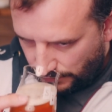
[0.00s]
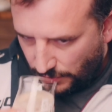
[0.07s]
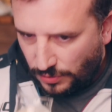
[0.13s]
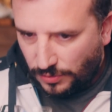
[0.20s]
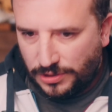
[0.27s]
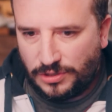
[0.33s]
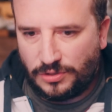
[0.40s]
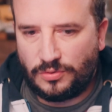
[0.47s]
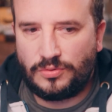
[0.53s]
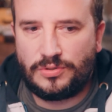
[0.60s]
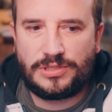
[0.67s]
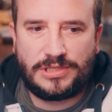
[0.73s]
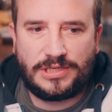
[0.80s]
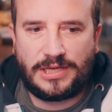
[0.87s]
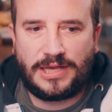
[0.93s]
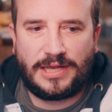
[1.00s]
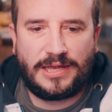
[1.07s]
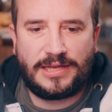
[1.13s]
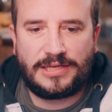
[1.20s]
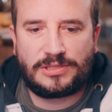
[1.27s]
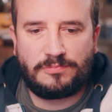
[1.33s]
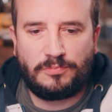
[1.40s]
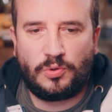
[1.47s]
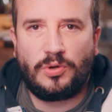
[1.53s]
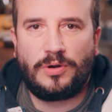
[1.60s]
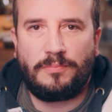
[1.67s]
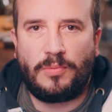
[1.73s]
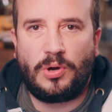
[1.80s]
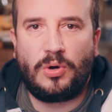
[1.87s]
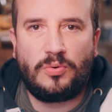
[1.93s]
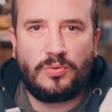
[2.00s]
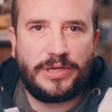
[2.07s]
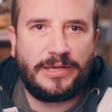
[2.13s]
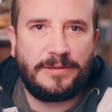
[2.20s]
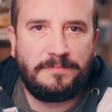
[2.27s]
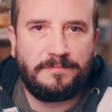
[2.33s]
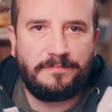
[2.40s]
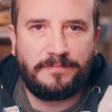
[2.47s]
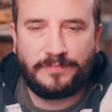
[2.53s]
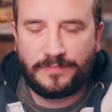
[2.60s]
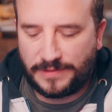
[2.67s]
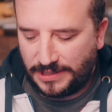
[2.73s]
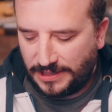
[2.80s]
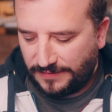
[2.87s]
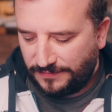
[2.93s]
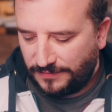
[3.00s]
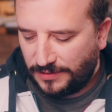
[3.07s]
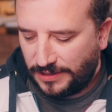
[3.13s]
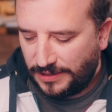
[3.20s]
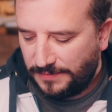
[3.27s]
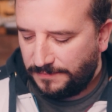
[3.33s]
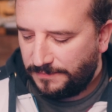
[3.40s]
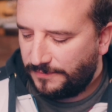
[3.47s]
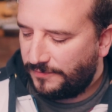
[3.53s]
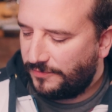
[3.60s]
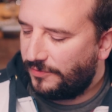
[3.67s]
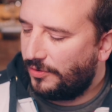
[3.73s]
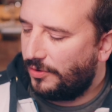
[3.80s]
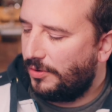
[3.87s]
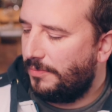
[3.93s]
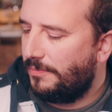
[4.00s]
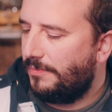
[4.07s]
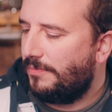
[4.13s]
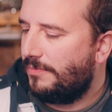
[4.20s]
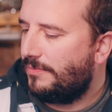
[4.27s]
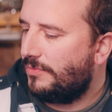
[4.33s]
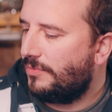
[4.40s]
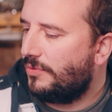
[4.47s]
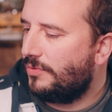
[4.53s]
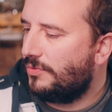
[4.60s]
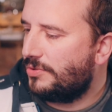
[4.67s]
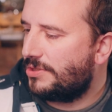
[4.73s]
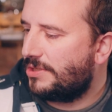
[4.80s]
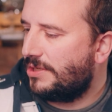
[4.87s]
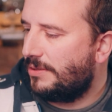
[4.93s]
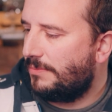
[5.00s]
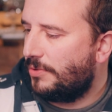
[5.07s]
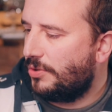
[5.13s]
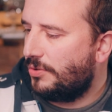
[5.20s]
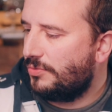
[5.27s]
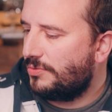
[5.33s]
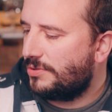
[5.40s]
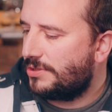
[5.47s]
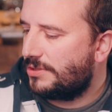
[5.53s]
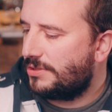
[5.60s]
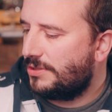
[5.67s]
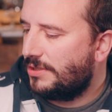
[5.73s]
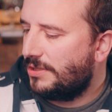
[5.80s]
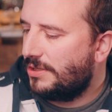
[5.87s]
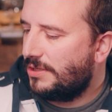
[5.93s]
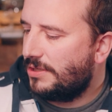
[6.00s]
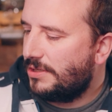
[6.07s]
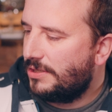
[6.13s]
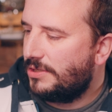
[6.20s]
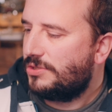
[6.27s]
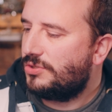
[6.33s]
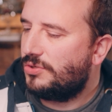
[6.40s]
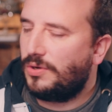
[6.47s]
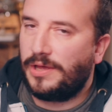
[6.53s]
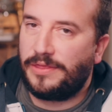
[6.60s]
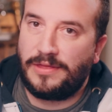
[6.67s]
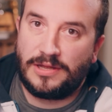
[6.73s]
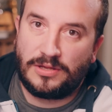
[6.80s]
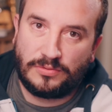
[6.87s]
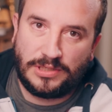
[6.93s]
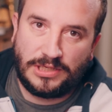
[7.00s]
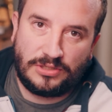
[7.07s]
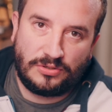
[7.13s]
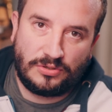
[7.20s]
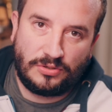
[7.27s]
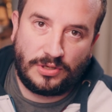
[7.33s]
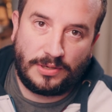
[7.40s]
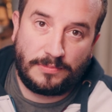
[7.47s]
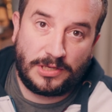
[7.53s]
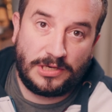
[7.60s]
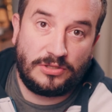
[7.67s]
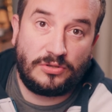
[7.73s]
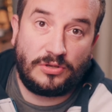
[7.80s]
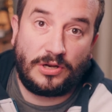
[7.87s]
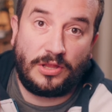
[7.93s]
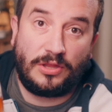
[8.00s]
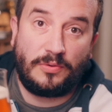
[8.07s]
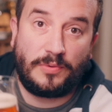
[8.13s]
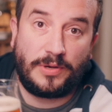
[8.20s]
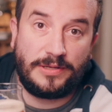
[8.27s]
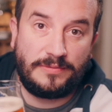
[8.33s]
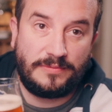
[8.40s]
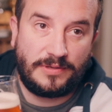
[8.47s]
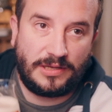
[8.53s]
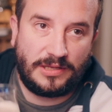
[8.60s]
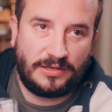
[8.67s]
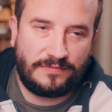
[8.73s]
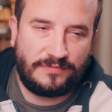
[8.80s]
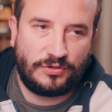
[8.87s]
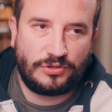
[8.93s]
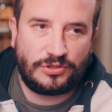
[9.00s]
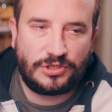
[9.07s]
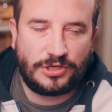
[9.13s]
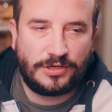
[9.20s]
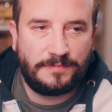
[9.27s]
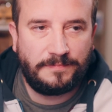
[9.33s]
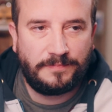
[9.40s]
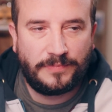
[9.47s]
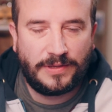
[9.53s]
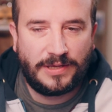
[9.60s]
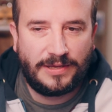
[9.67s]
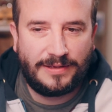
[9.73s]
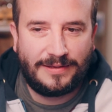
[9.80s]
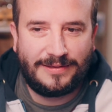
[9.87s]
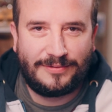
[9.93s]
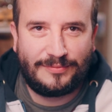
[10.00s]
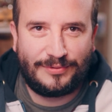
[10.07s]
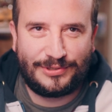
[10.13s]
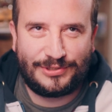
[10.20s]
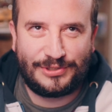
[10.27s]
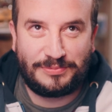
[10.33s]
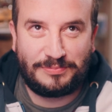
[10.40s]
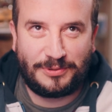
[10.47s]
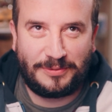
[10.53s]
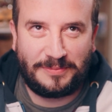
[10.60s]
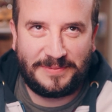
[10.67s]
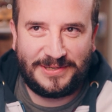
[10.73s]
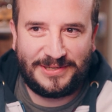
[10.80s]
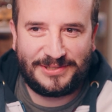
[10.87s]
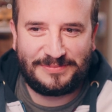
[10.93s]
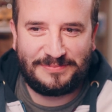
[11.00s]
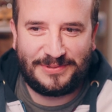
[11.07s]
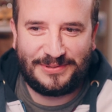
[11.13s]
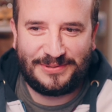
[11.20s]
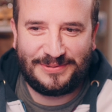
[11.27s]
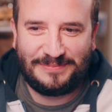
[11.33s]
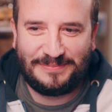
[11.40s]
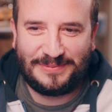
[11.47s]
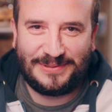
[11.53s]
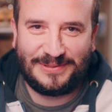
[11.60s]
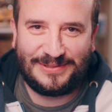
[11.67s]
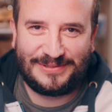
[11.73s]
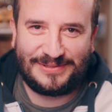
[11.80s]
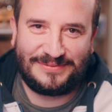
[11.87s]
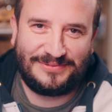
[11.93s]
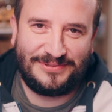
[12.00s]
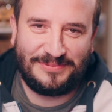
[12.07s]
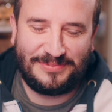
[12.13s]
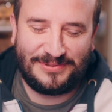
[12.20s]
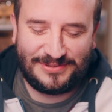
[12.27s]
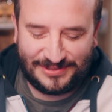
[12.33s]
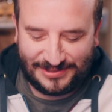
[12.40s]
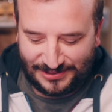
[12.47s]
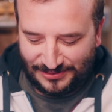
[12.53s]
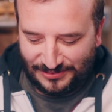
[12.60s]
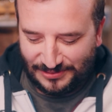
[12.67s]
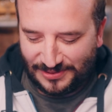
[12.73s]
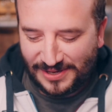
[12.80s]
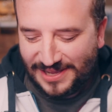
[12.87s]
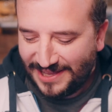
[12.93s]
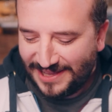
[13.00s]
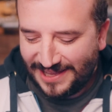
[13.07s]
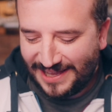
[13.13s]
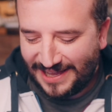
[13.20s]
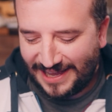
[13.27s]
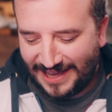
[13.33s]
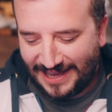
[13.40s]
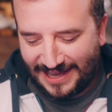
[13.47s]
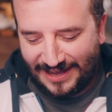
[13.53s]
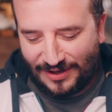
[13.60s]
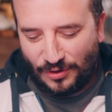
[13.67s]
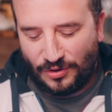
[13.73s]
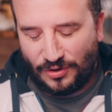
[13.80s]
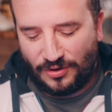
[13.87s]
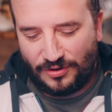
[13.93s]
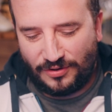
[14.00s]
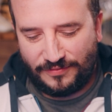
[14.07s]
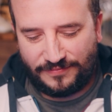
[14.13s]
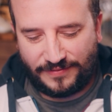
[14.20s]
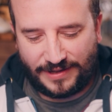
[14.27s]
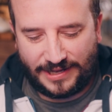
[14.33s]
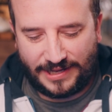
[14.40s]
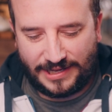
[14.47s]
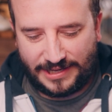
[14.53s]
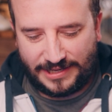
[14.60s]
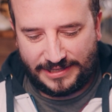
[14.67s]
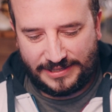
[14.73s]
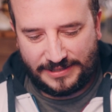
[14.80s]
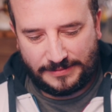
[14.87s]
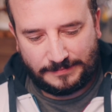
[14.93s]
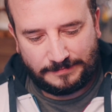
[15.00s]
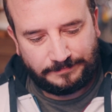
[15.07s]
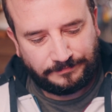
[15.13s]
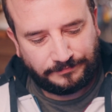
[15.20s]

on the nose. You get, it's more malty, definitely, from those kind of malts. So I think I'm going to do another one in the future, which is probably my next brew, but there's a few brews to go, of an